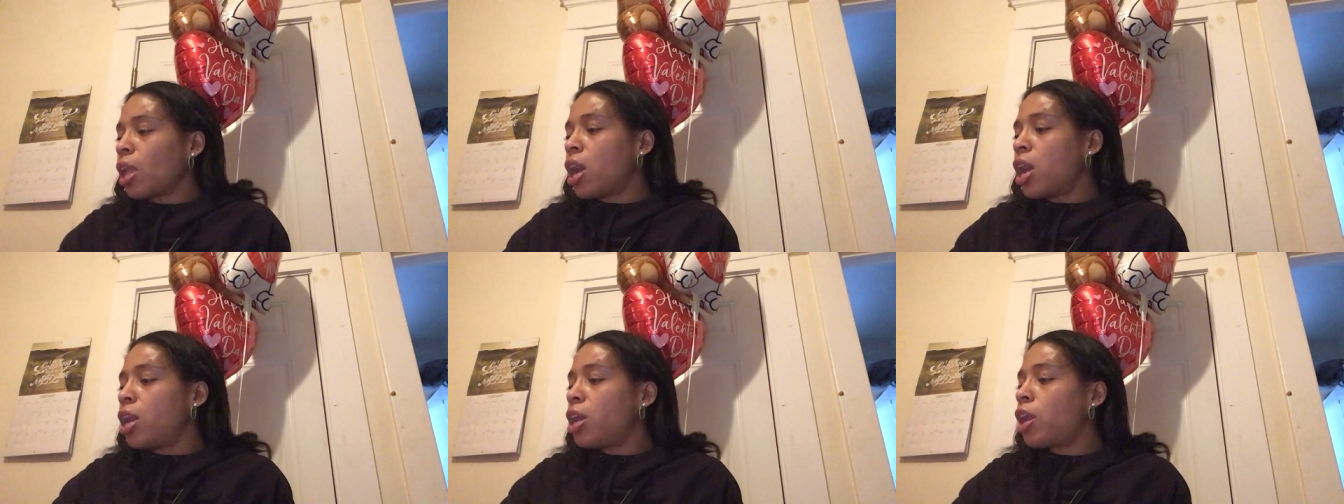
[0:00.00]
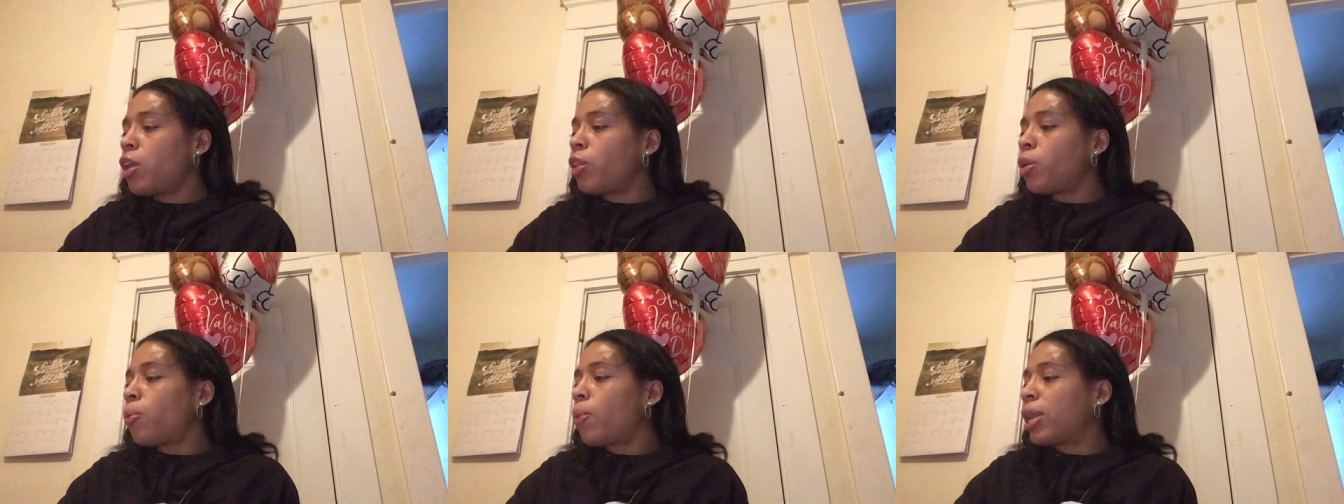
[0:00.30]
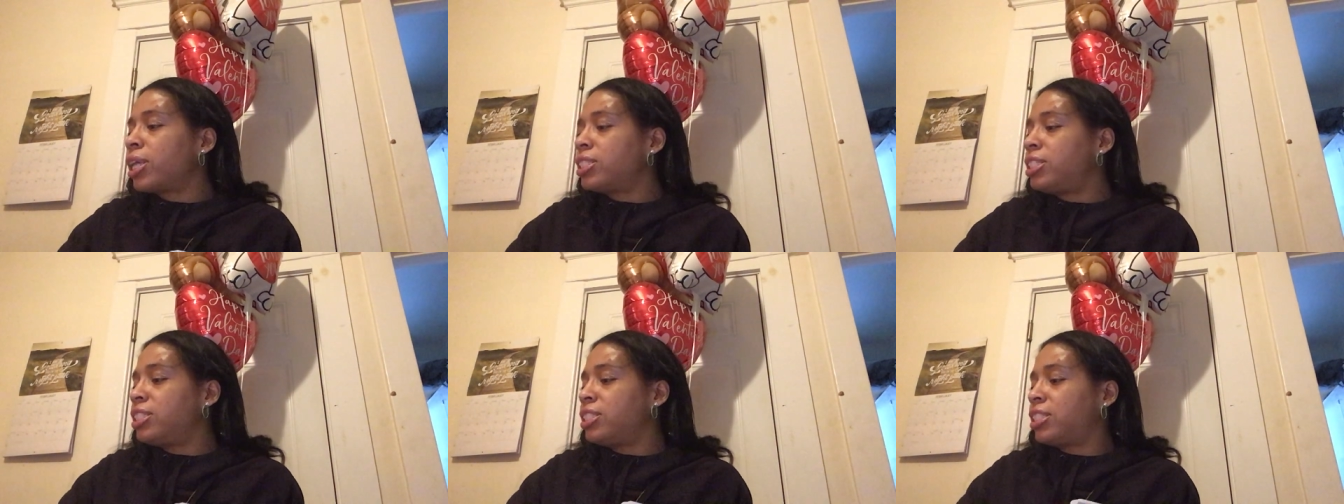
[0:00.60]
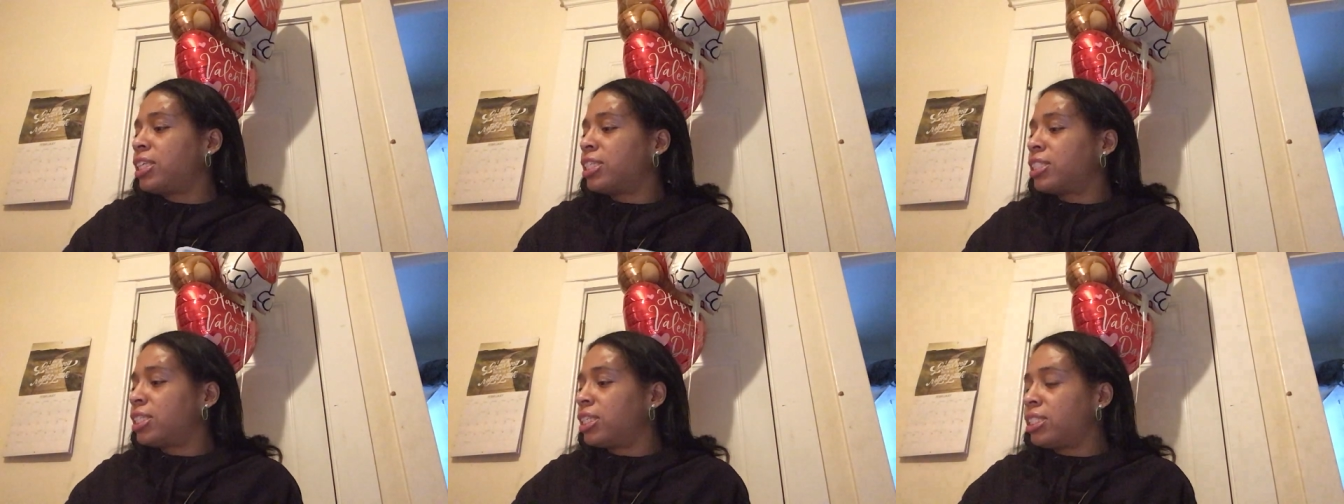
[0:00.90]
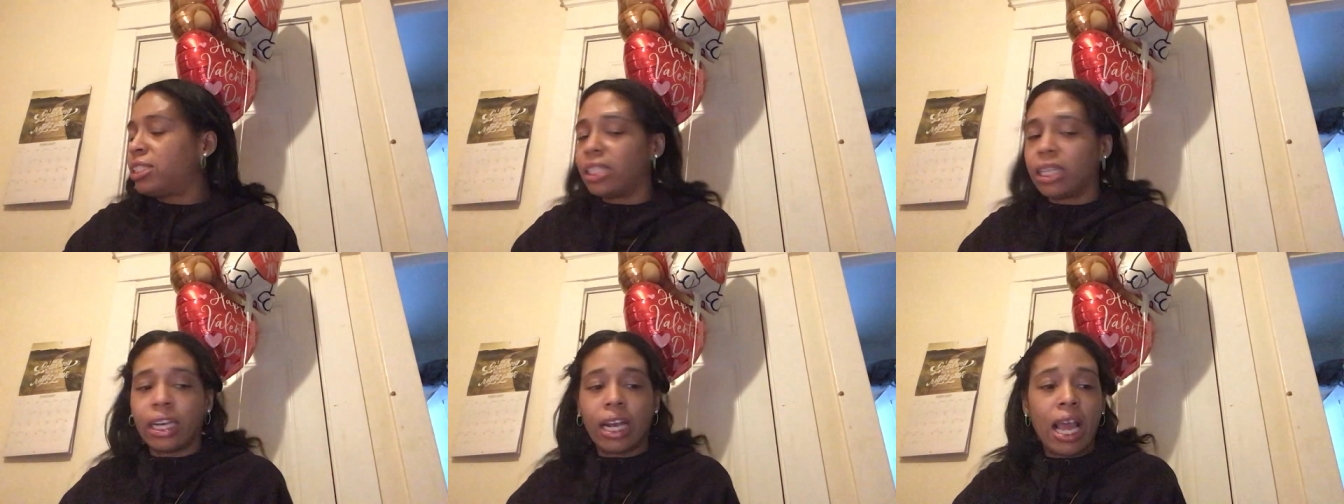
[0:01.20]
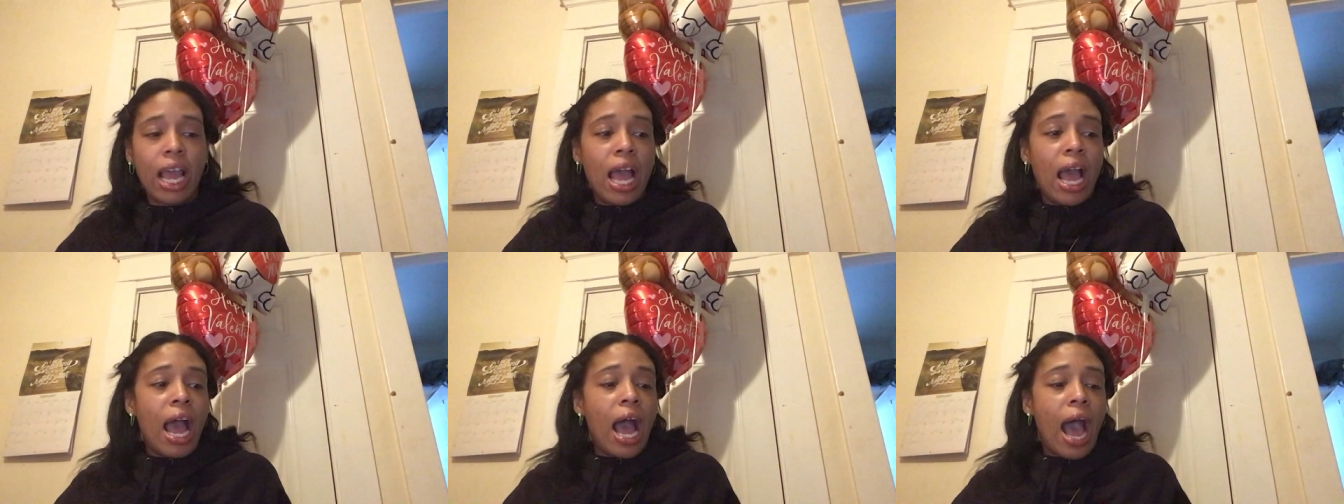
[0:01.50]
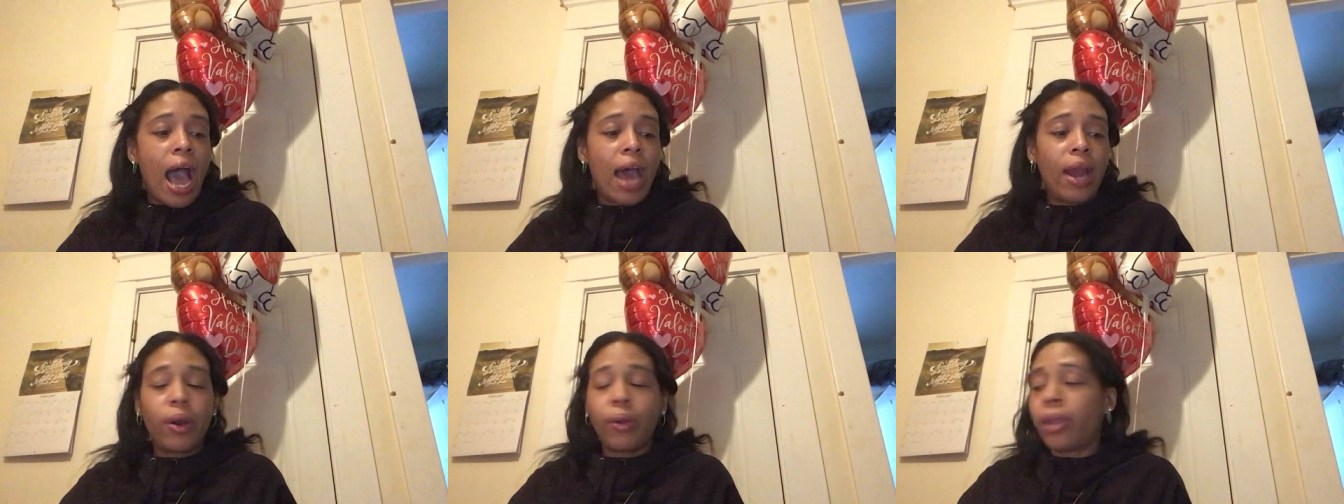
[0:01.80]
another Wansi says, listen,
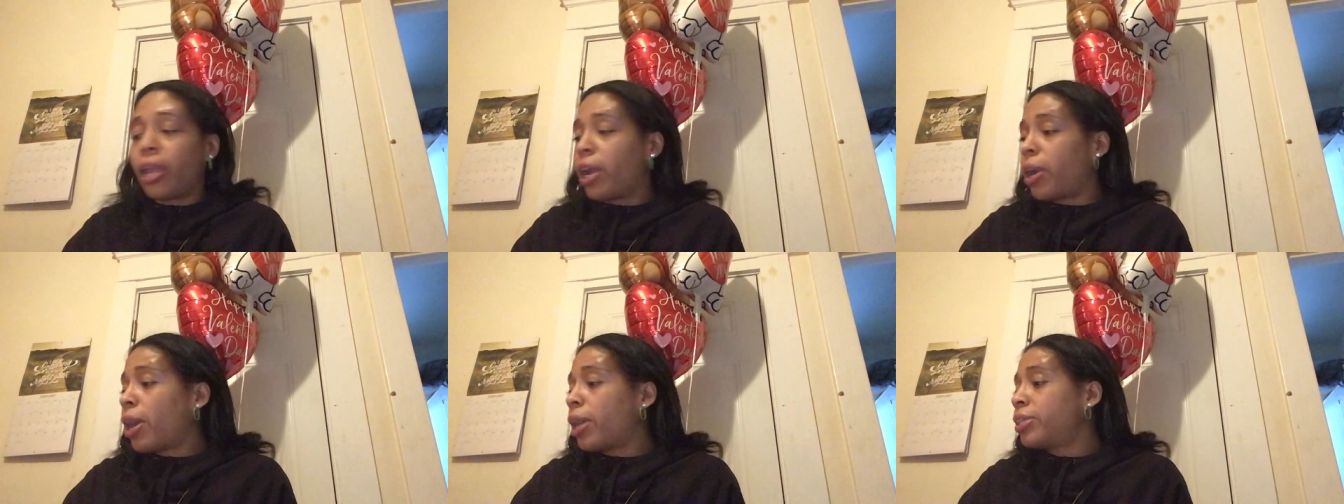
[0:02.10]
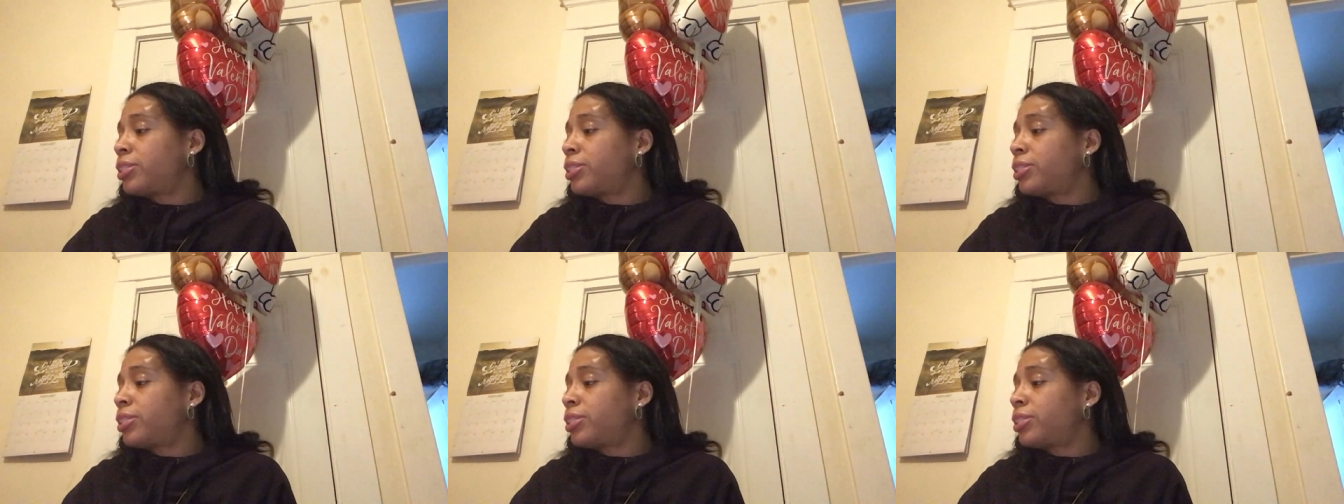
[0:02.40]
I don't care.